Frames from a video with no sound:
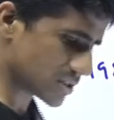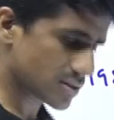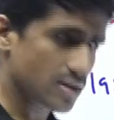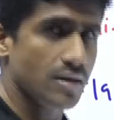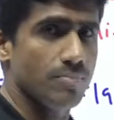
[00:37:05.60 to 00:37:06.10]

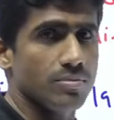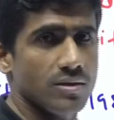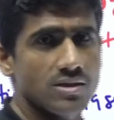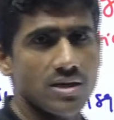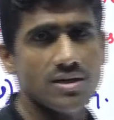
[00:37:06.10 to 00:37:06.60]
6,
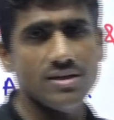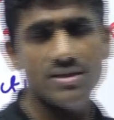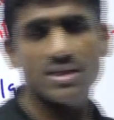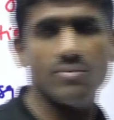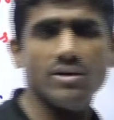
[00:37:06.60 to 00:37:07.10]
these are
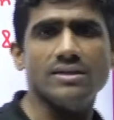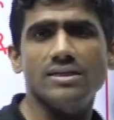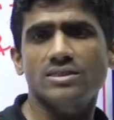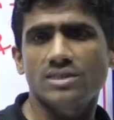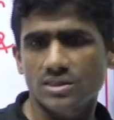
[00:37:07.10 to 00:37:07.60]
reasonable
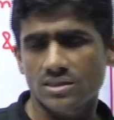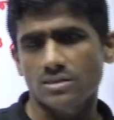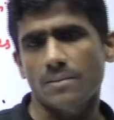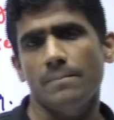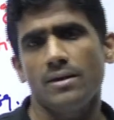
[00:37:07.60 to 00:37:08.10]

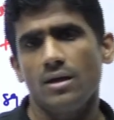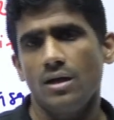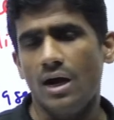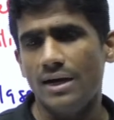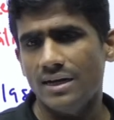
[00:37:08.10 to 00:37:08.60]
restrictions.
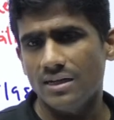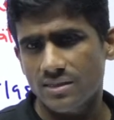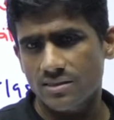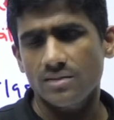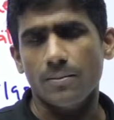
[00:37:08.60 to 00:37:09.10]
Article
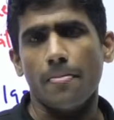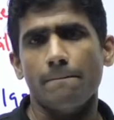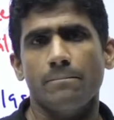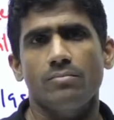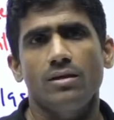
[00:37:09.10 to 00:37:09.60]
16,
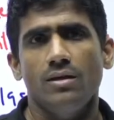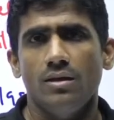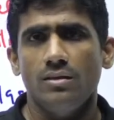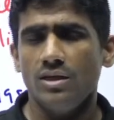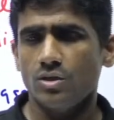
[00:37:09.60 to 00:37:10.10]

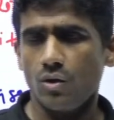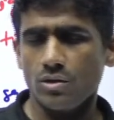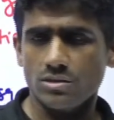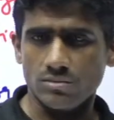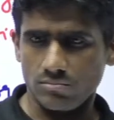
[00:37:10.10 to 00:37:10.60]
there are
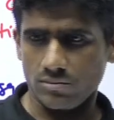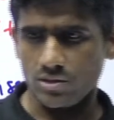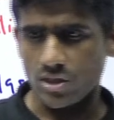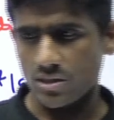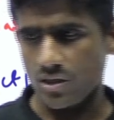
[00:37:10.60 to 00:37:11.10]
clause
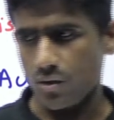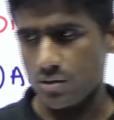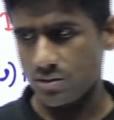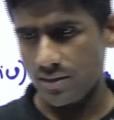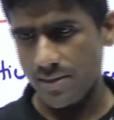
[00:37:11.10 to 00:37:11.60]
16,
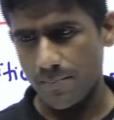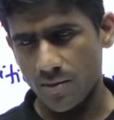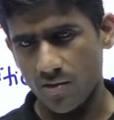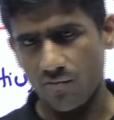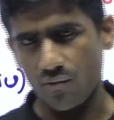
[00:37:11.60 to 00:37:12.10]
clause 3,
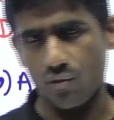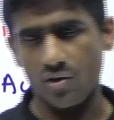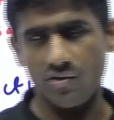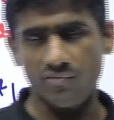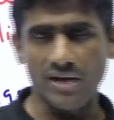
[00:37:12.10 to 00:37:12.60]

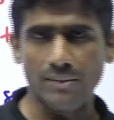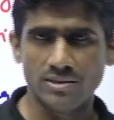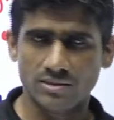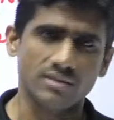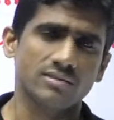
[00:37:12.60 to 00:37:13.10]
4,
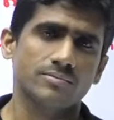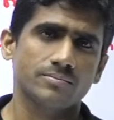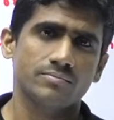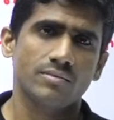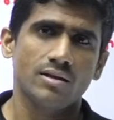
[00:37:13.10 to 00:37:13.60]
5 and 6.
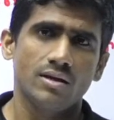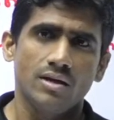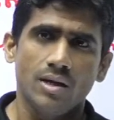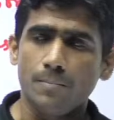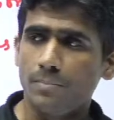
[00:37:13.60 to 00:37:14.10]

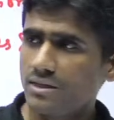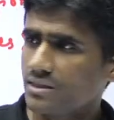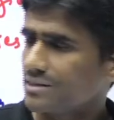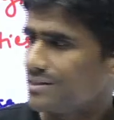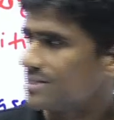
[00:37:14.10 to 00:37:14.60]

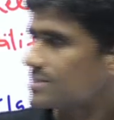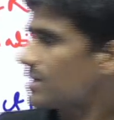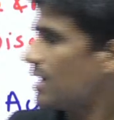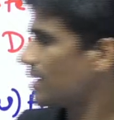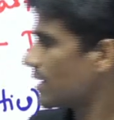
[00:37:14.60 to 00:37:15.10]
But
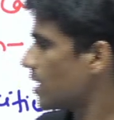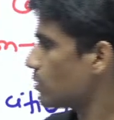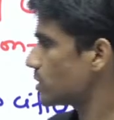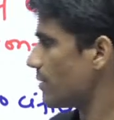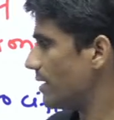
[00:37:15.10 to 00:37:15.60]
this
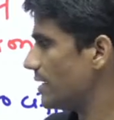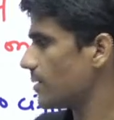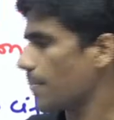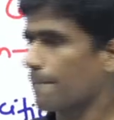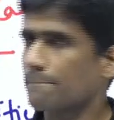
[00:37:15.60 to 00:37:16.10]
article of
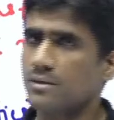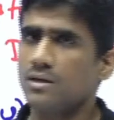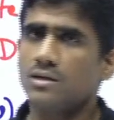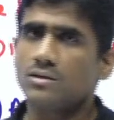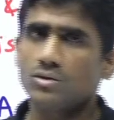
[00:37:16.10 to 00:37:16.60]
17,
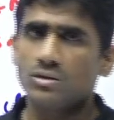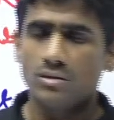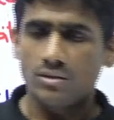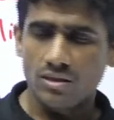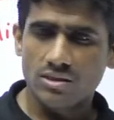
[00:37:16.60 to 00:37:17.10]

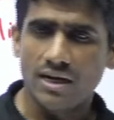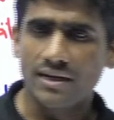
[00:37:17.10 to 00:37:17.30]
this